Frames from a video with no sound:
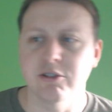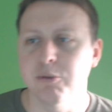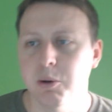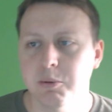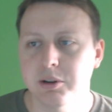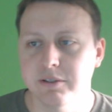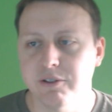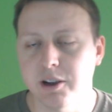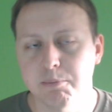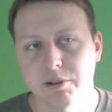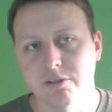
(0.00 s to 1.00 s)
So what would
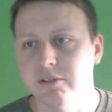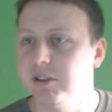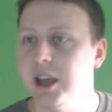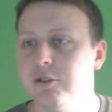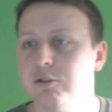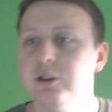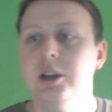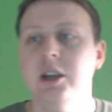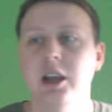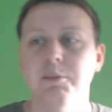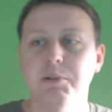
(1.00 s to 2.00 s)
define business casual?
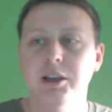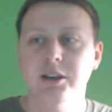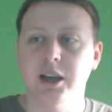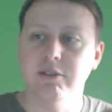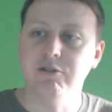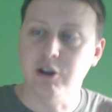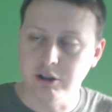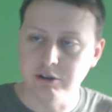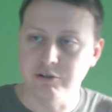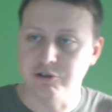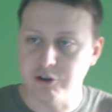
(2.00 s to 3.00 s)
It'd be a nice
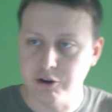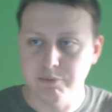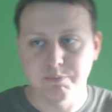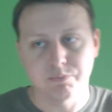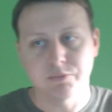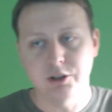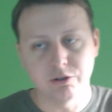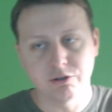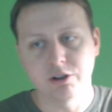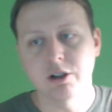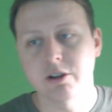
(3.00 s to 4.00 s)
collared shirt,
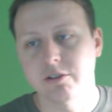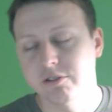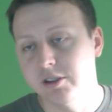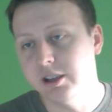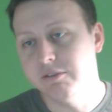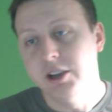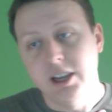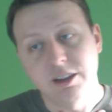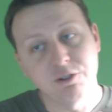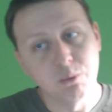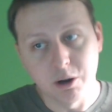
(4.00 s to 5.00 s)
usually long sleeve.
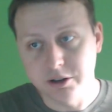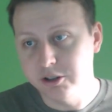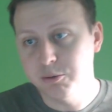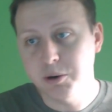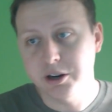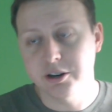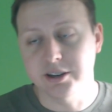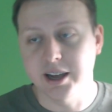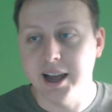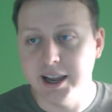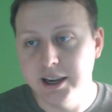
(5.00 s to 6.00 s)
If you wanted to wear a
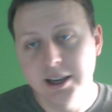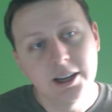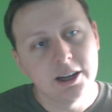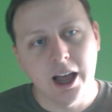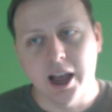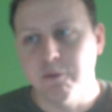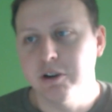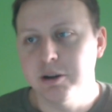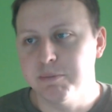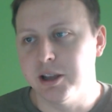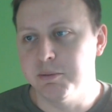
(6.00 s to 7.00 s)
tie, I
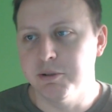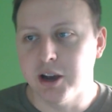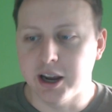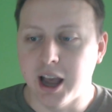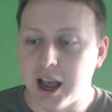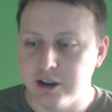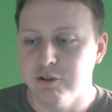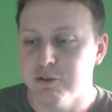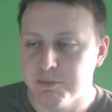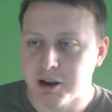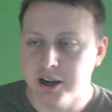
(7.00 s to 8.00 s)
wouldn't blame you. I, I do
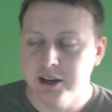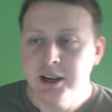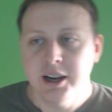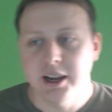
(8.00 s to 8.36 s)
in mine.